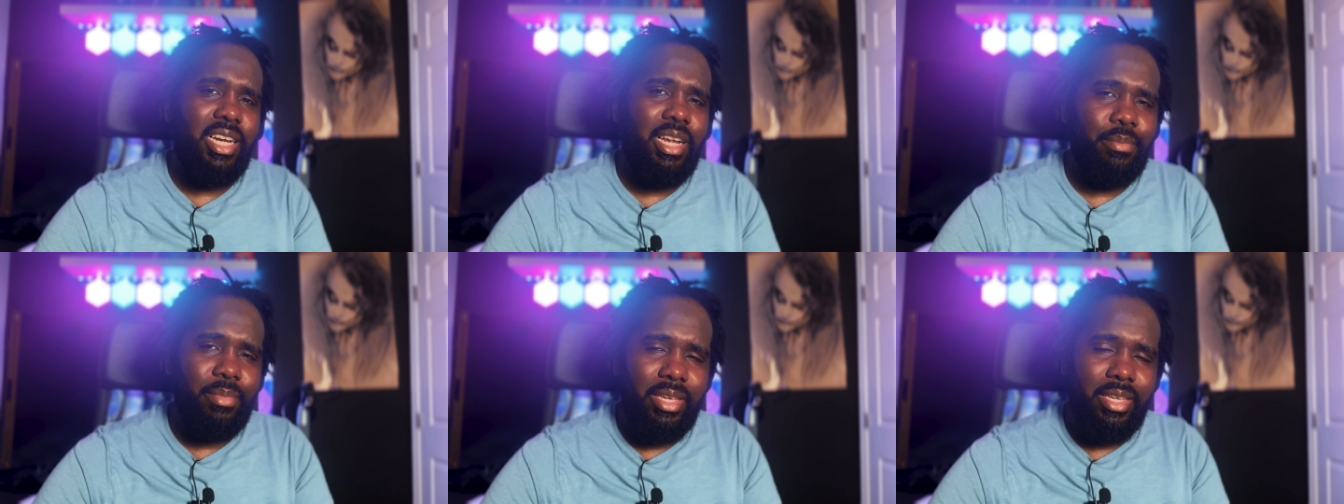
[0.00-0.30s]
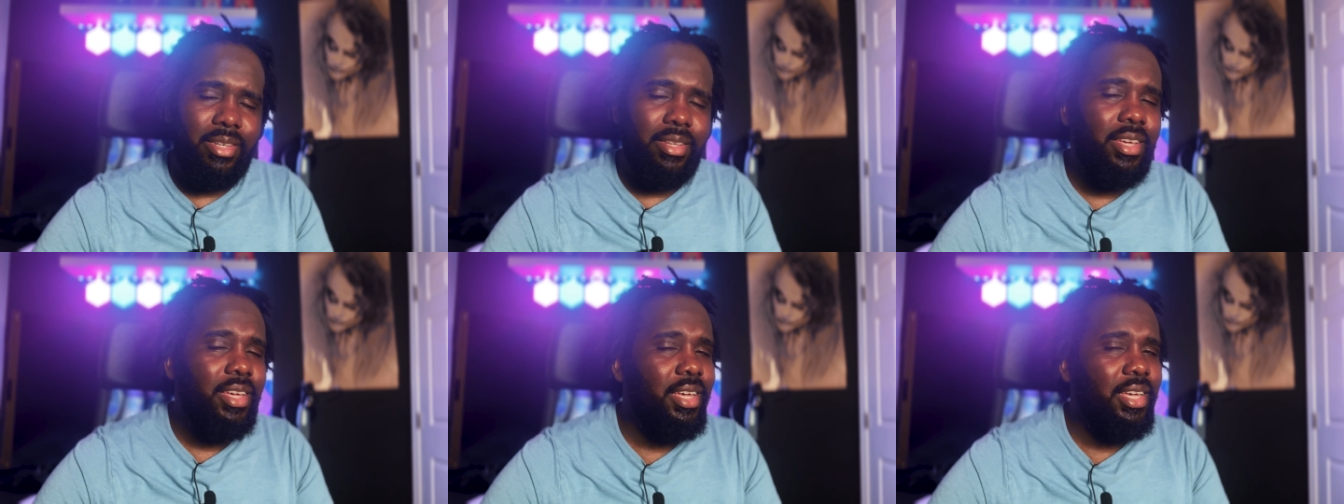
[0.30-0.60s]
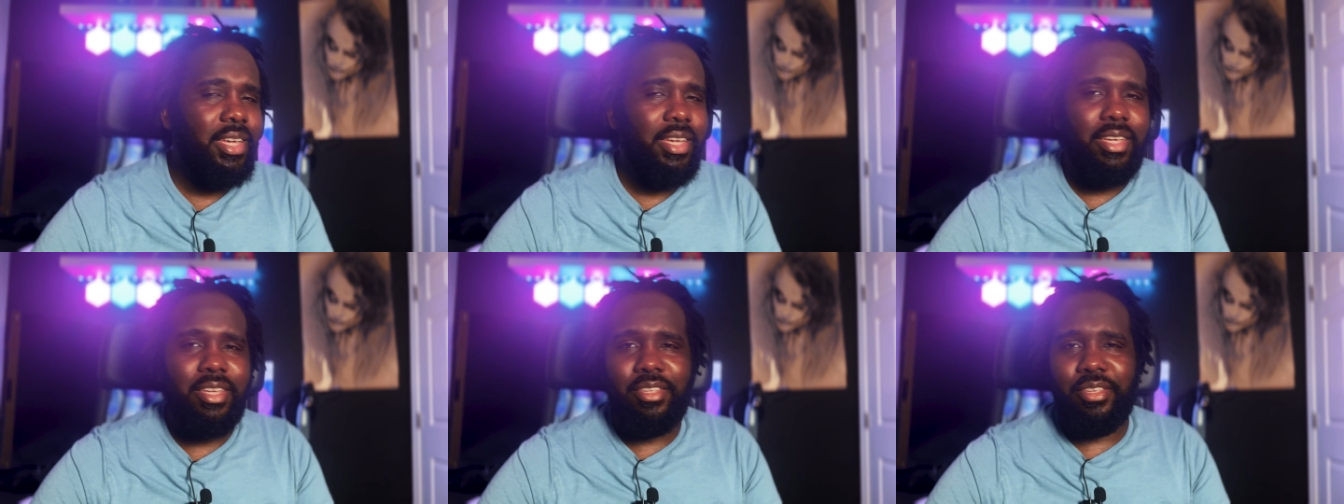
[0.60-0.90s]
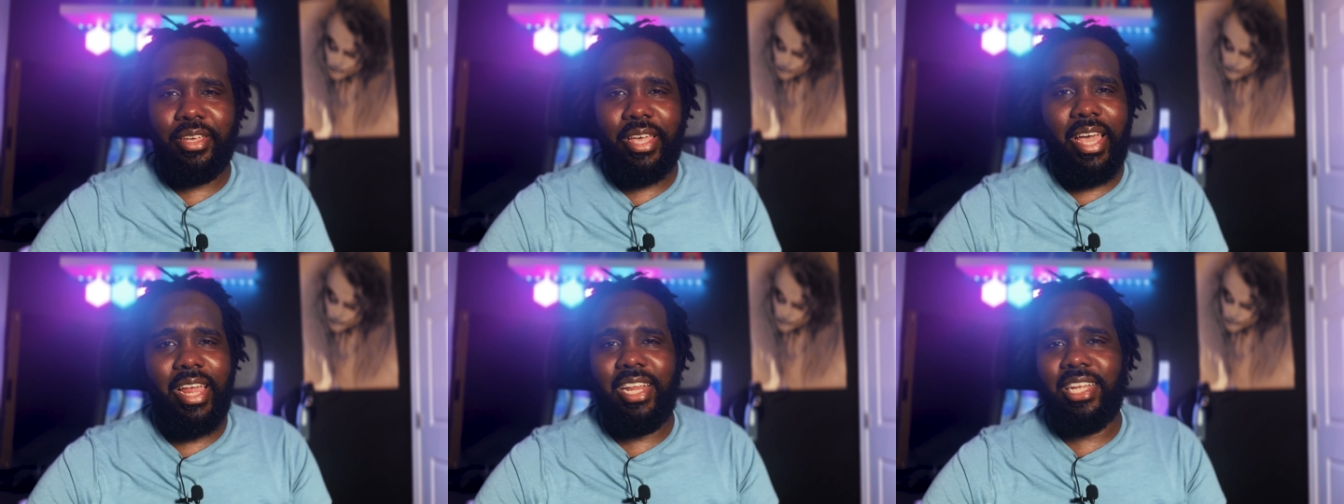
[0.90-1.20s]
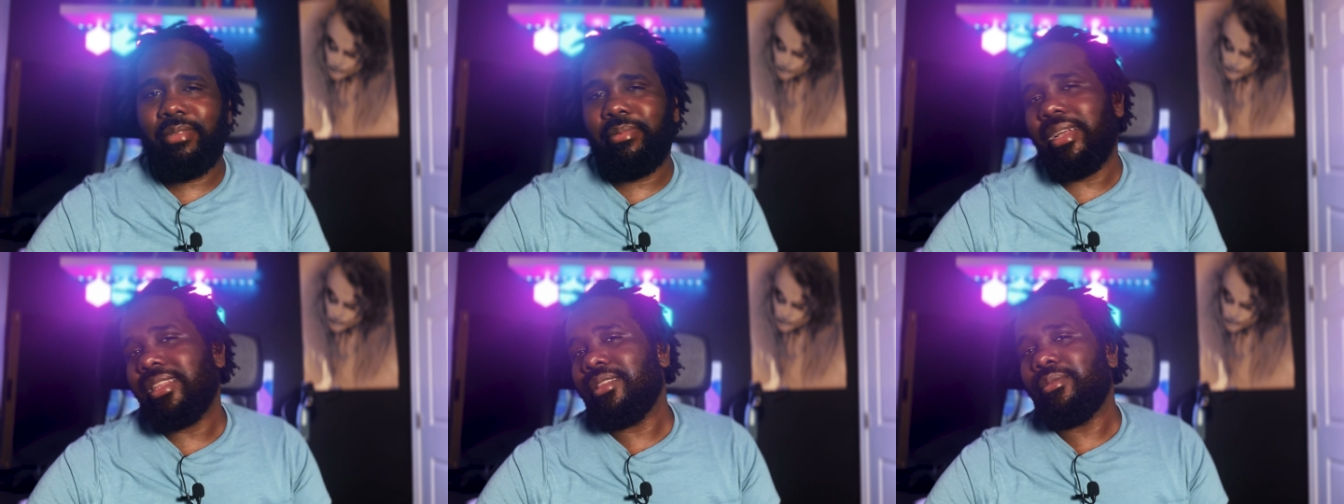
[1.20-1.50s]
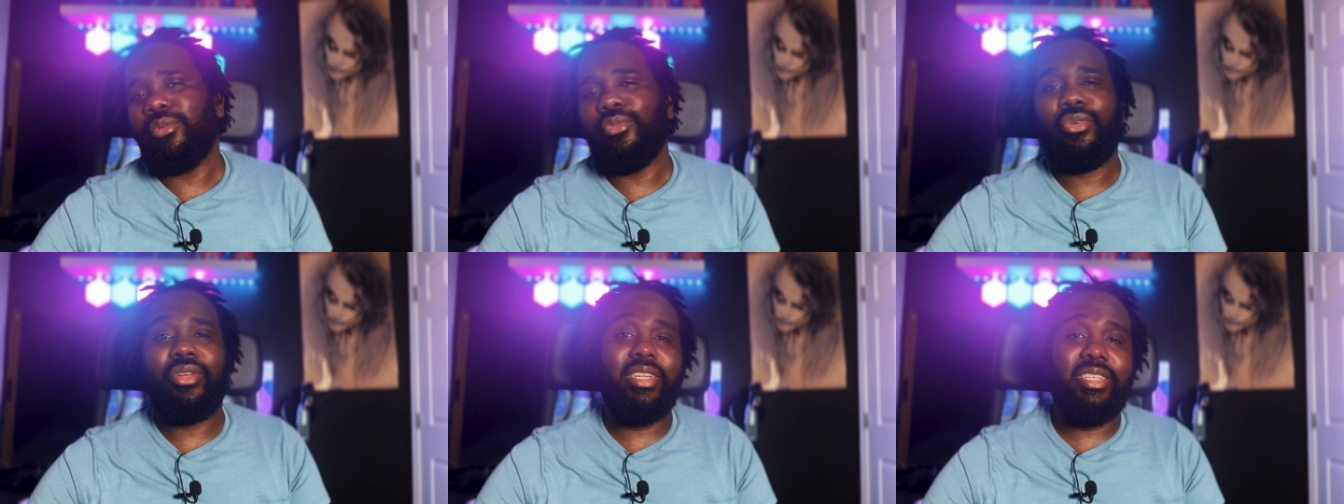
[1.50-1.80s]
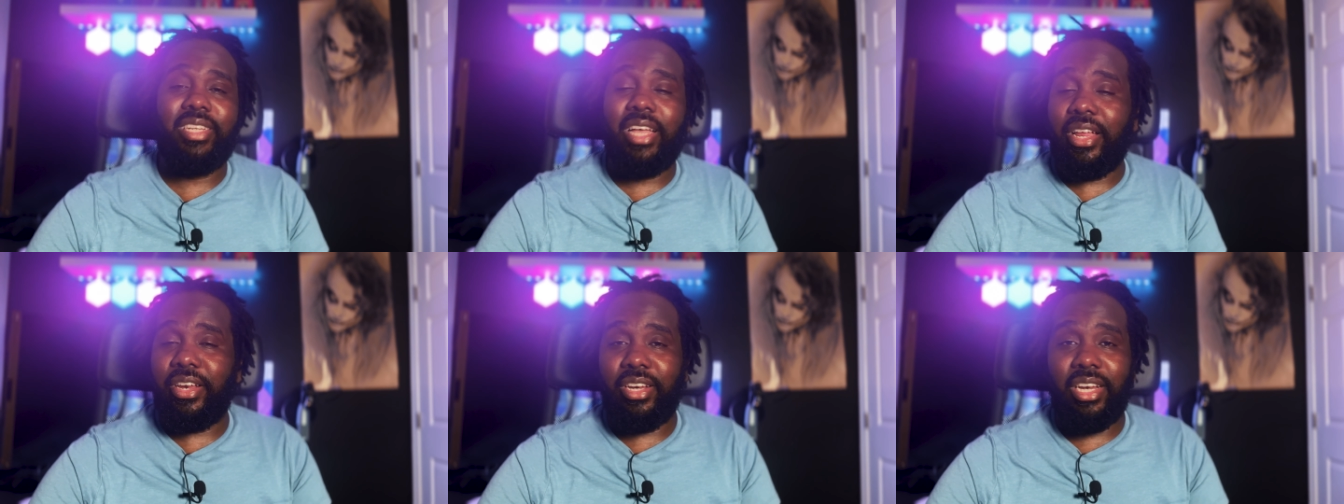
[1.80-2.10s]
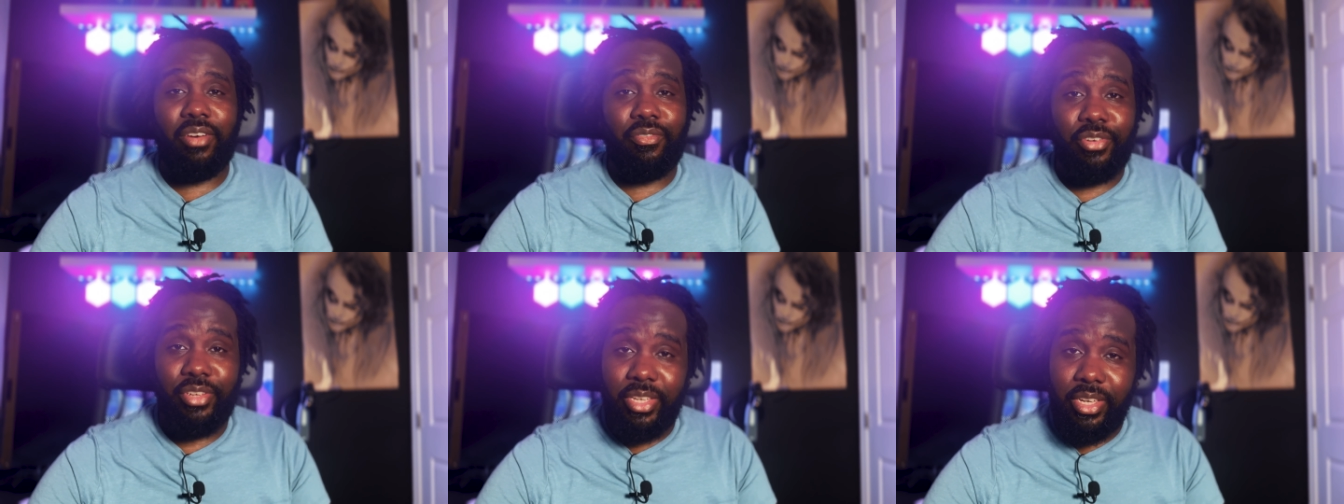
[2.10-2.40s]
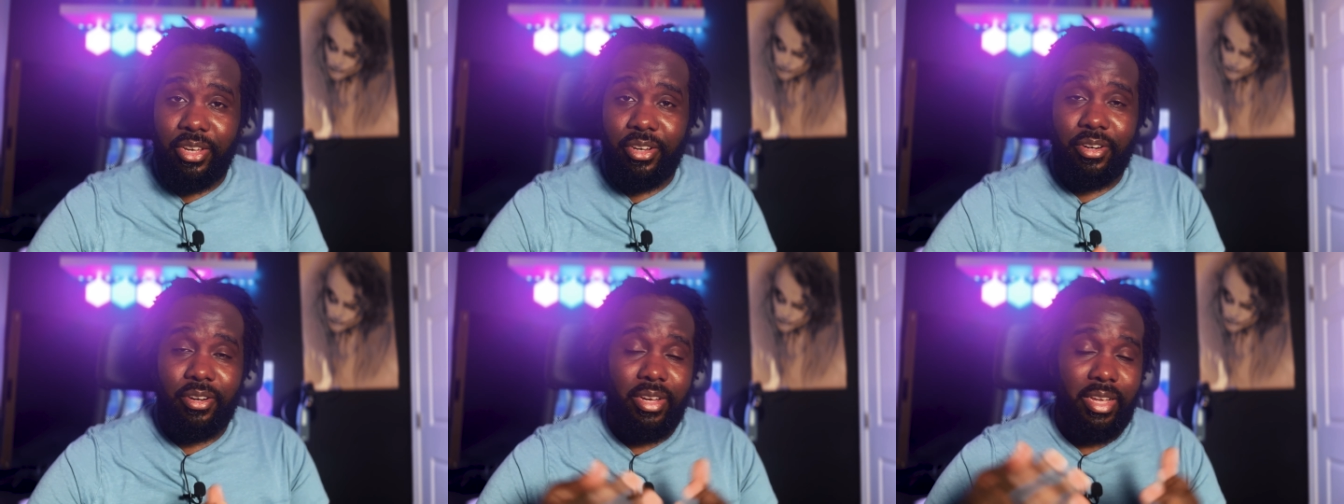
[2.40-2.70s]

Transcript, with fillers: I mean, you can't expect them to redesign it every year,